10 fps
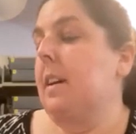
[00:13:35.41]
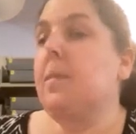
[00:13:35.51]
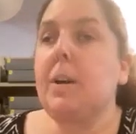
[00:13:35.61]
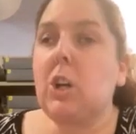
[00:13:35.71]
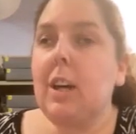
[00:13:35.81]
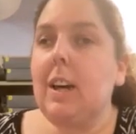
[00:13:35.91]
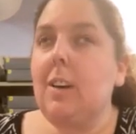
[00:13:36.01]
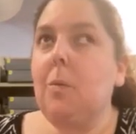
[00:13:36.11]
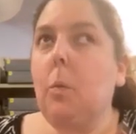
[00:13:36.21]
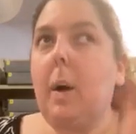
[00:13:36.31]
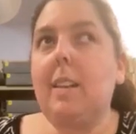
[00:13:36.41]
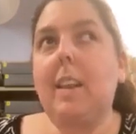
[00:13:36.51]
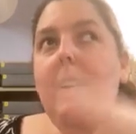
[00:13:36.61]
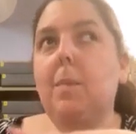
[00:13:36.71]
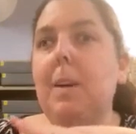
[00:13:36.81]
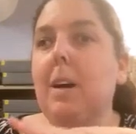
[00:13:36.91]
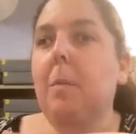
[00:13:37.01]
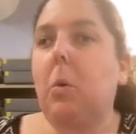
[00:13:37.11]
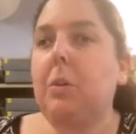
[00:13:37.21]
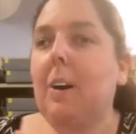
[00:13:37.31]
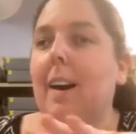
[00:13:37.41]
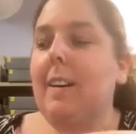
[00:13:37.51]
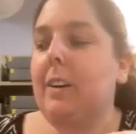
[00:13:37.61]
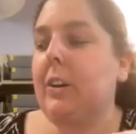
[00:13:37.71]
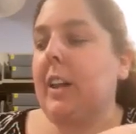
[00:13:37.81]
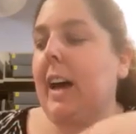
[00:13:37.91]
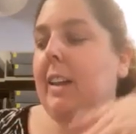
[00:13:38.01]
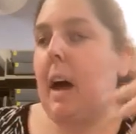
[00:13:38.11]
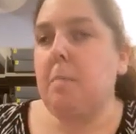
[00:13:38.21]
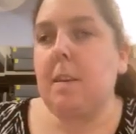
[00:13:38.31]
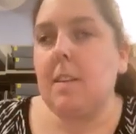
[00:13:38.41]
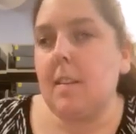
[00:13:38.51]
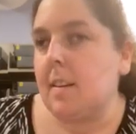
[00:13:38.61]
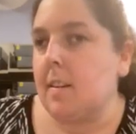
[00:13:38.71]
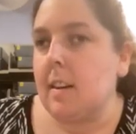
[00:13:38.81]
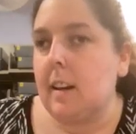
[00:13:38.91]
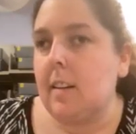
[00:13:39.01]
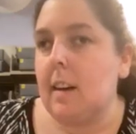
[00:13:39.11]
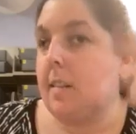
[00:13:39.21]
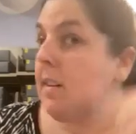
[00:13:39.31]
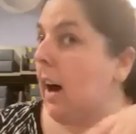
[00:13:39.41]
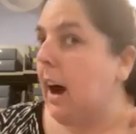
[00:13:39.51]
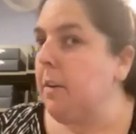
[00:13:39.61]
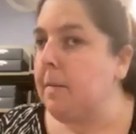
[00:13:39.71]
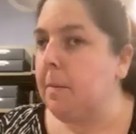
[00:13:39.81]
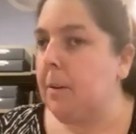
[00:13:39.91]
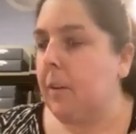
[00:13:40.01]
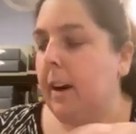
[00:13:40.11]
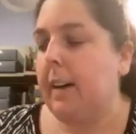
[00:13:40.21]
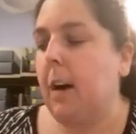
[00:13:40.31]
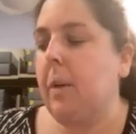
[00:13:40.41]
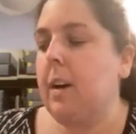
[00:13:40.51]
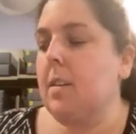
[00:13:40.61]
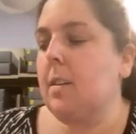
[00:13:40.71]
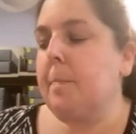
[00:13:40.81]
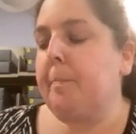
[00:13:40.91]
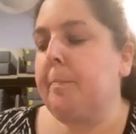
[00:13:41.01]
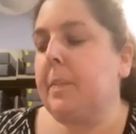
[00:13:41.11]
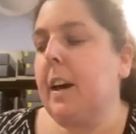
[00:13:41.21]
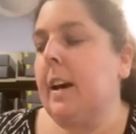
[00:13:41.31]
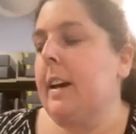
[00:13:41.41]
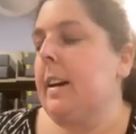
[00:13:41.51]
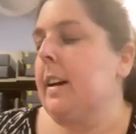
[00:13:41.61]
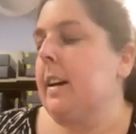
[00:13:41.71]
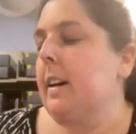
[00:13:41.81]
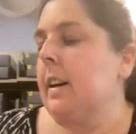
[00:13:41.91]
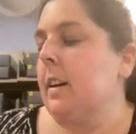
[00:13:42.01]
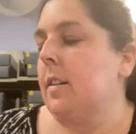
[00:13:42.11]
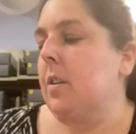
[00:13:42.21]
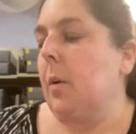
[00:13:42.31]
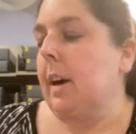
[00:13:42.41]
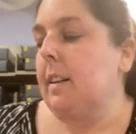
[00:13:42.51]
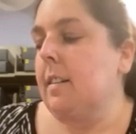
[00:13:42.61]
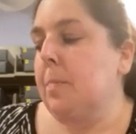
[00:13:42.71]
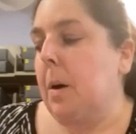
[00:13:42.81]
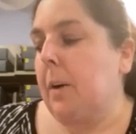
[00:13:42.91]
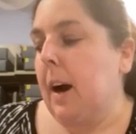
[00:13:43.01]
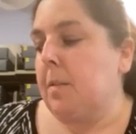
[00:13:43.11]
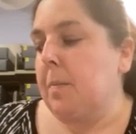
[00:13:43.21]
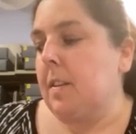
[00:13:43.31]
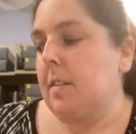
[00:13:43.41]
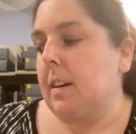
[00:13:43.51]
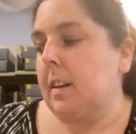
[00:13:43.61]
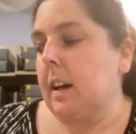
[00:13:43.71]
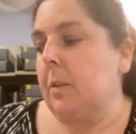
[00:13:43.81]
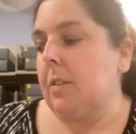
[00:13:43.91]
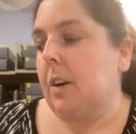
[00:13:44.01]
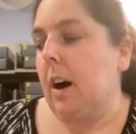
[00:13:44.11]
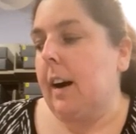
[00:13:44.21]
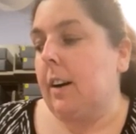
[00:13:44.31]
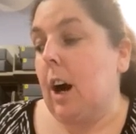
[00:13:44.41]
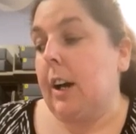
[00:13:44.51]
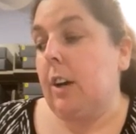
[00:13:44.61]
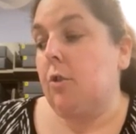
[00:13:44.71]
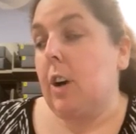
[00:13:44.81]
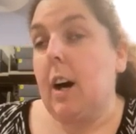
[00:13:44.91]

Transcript: Especially when things become older and then you're like, that business doesn't exist. I remember where that was. So in this program specifically, we've got Guardian